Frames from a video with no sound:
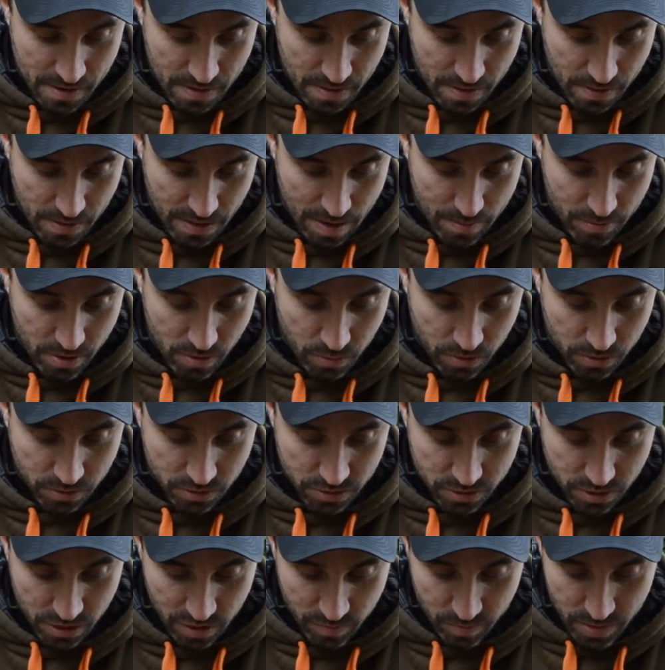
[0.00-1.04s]
Them are the ones
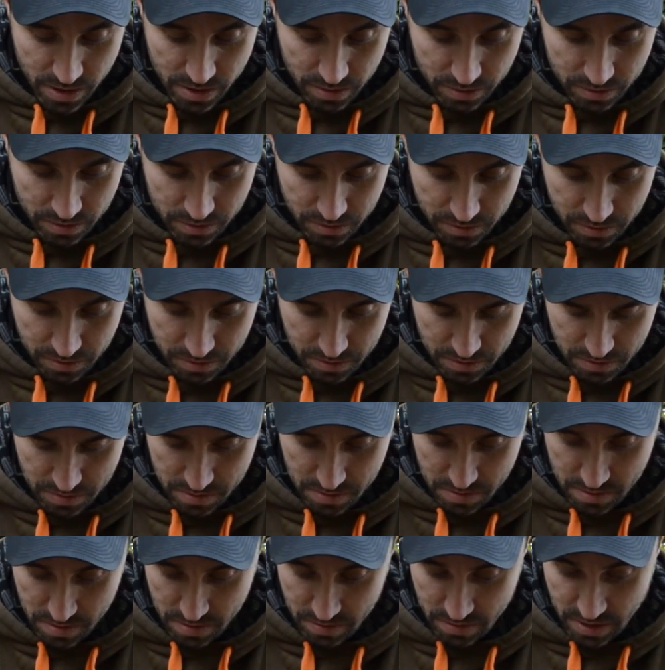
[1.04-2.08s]
that have been,
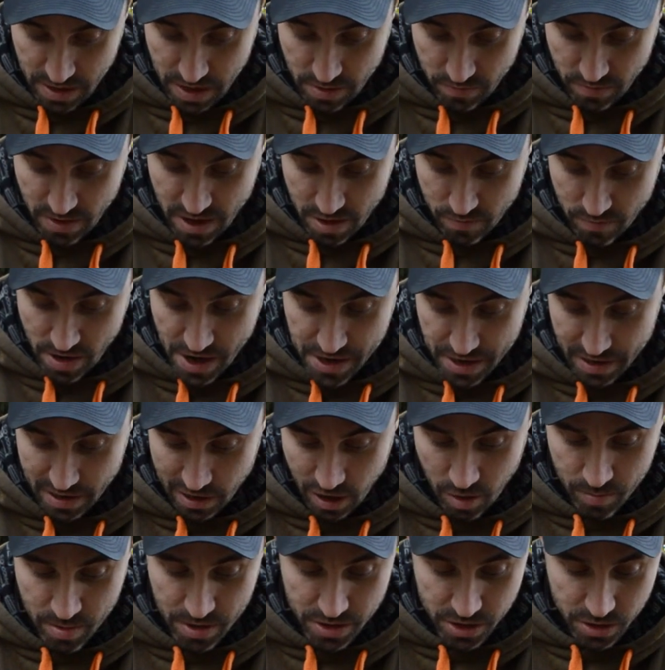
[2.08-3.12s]
they're ready now. I've
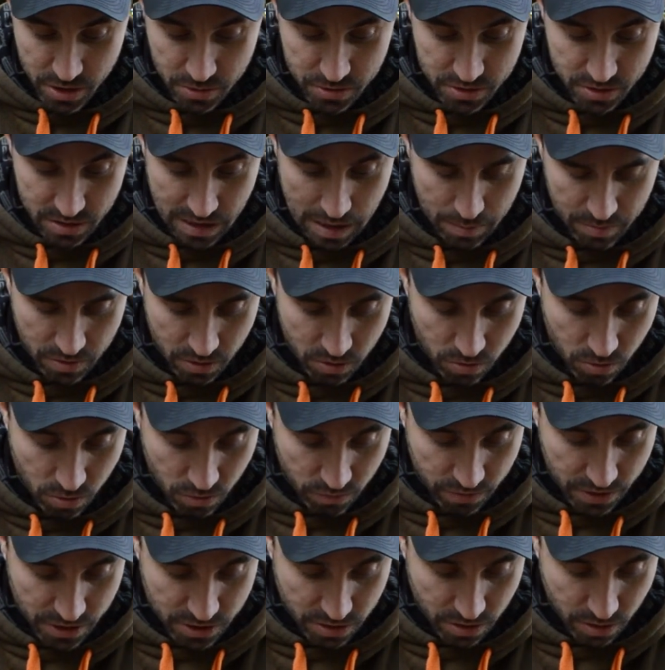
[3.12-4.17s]
been using them and caught
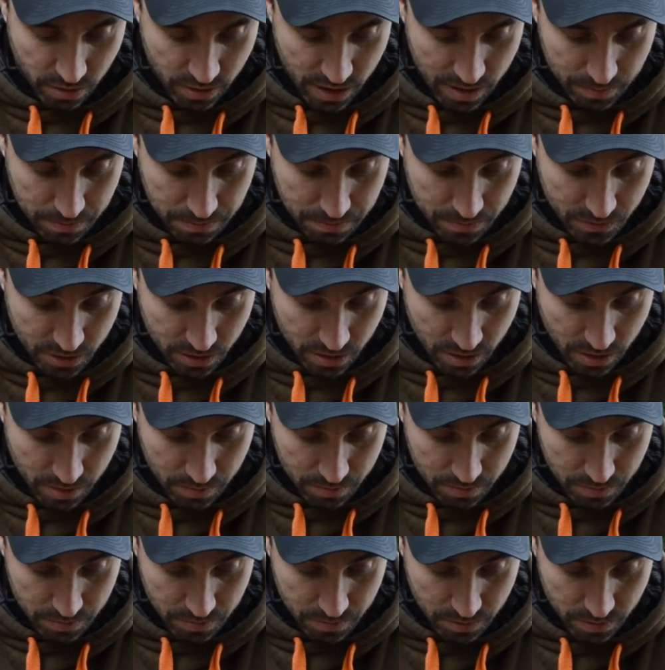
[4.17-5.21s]
fish on them,
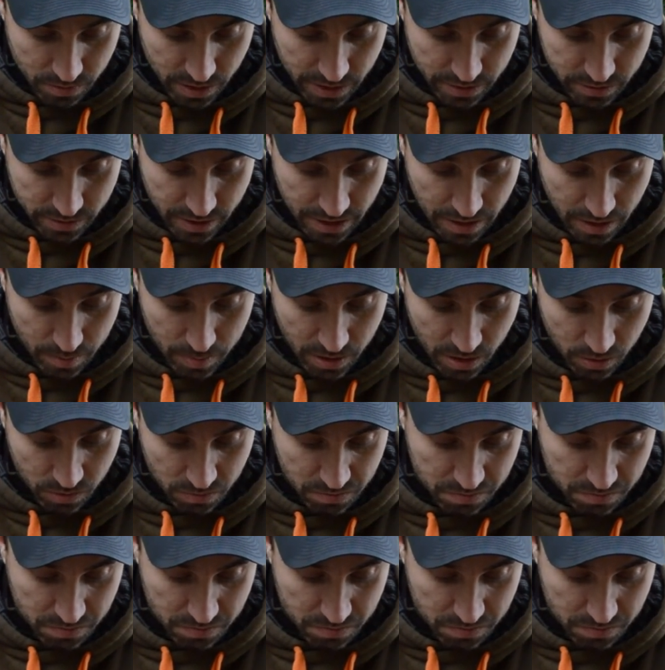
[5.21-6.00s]
but they take about